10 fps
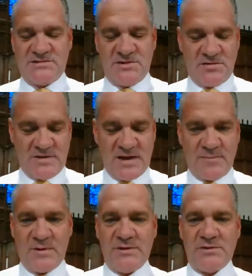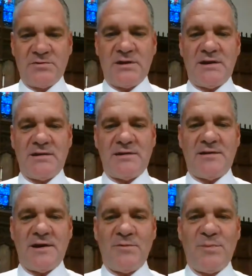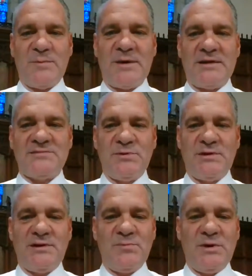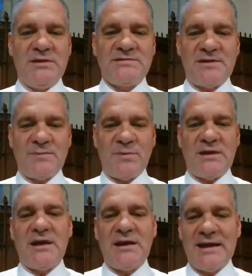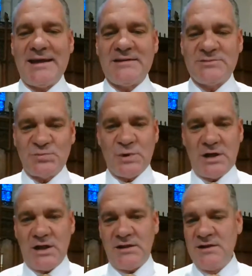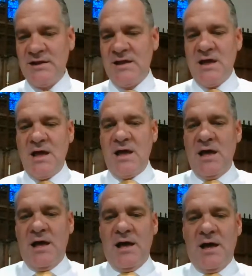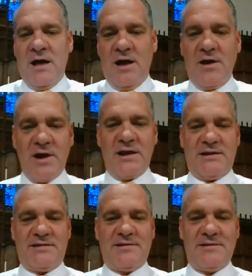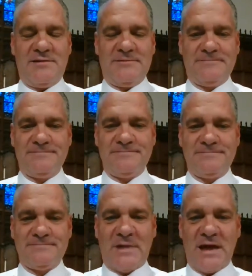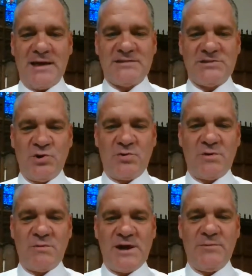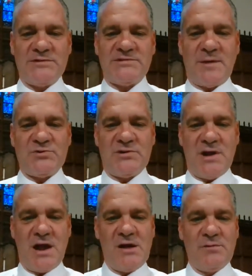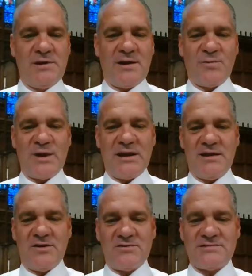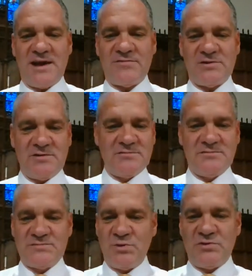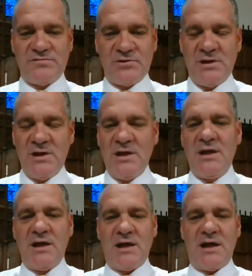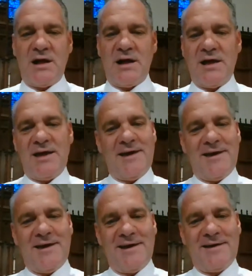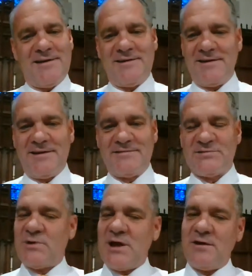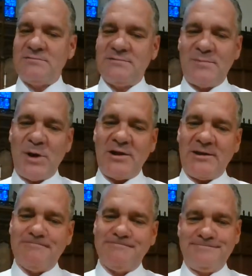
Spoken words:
So if you happen to be located there, that would be a possibility to meet some then as well. All right. I get to go to a wedding reception now. We had a wedding here this afternoon. It was beautiful. So now the party.